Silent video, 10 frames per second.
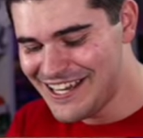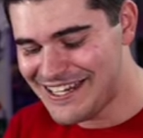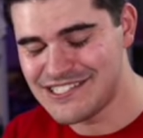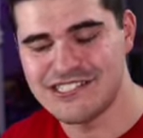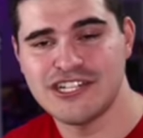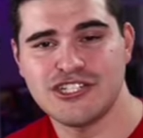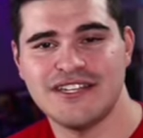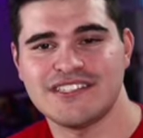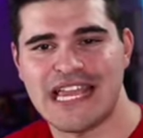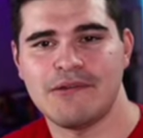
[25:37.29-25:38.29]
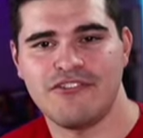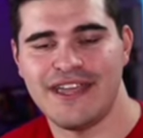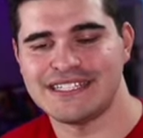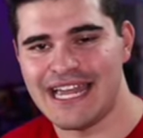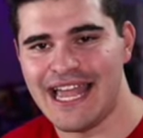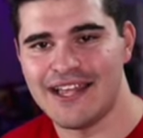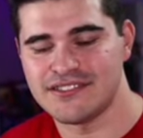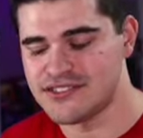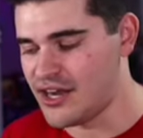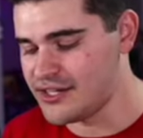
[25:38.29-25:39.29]
It's essentially the same effect as
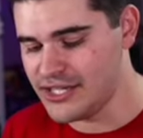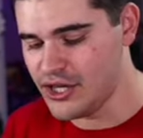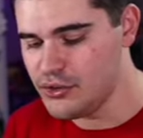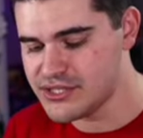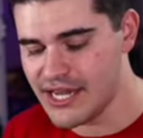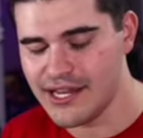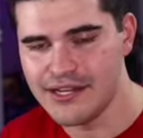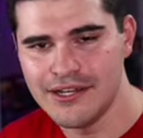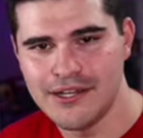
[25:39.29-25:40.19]
Don Quixote,